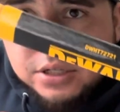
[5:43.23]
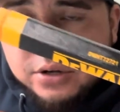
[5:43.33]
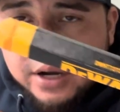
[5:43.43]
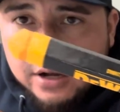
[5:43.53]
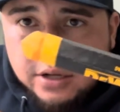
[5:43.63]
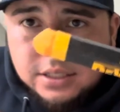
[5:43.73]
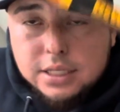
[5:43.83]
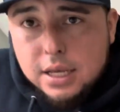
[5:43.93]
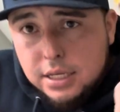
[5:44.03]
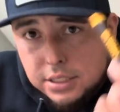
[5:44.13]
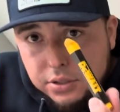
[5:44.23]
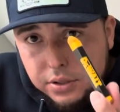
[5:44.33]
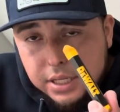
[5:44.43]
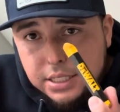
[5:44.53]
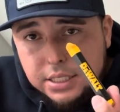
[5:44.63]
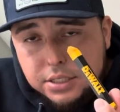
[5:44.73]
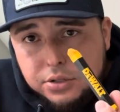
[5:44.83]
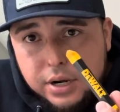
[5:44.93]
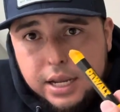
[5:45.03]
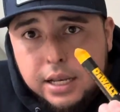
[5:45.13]
crayons. So this is
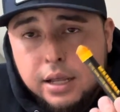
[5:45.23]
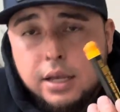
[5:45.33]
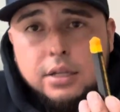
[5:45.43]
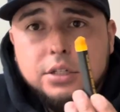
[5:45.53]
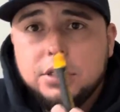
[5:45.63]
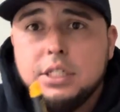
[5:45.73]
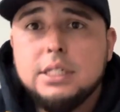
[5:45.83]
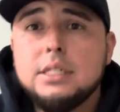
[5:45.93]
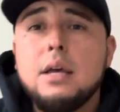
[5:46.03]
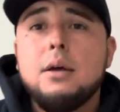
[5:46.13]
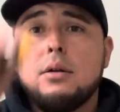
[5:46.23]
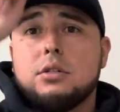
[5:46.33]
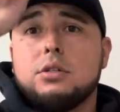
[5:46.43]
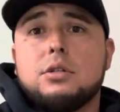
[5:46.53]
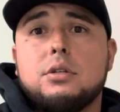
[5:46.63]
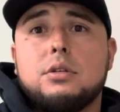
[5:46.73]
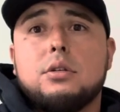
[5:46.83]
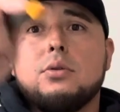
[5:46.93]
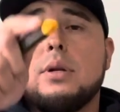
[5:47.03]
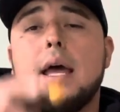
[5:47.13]
great to just
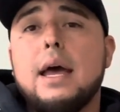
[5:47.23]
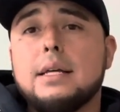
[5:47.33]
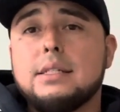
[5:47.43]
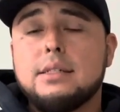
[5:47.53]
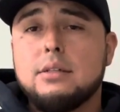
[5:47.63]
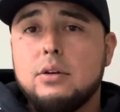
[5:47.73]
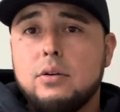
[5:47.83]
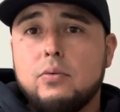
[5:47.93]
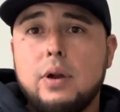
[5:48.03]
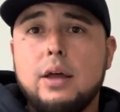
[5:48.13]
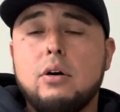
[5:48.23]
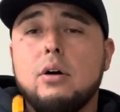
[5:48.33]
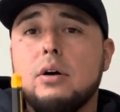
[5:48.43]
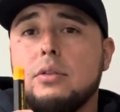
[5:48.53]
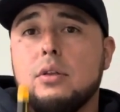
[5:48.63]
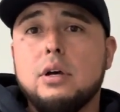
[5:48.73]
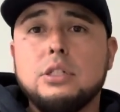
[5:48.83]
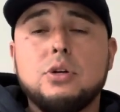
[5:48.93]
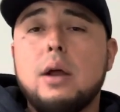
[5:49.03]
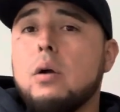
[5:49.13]
do an X right on the
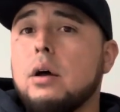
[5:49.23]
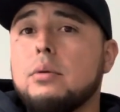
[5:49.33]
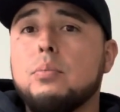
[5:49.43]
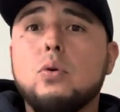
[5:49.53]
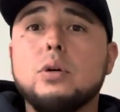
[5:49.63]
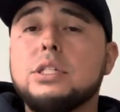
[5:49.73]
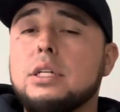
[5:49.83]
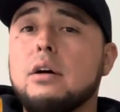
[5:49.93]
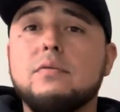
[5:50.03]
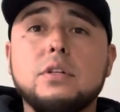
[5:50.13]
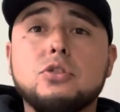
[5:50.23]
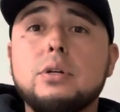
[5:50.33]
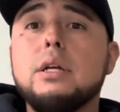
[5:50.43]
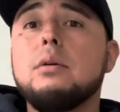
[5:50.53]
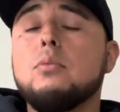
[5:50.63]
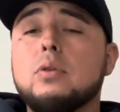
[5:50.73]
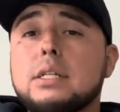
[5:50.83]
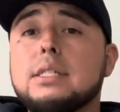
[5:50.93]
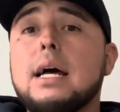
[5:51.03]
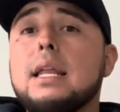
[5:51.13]
dry rotten portion of the trim or the
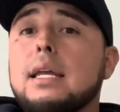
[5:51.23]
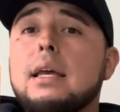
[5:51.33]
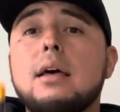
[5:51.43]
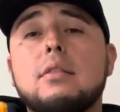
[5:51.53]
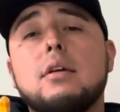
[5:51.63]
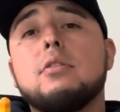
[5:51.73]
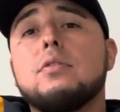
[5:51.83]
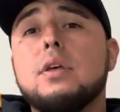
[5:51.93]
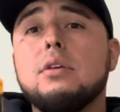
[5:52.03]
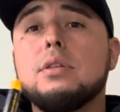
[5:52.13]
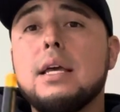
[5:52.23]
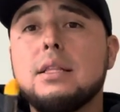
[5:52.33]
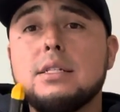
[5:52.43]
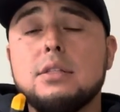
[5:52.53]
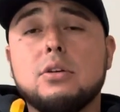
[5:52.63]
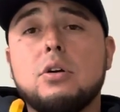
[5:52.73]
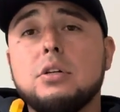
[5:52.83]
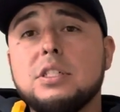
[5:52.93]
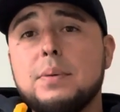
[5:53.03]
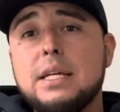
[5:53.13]
siding. The other thing, you take this in the
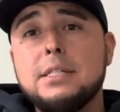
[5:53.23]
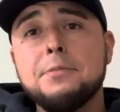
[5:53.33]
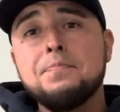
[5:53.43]
crawl space,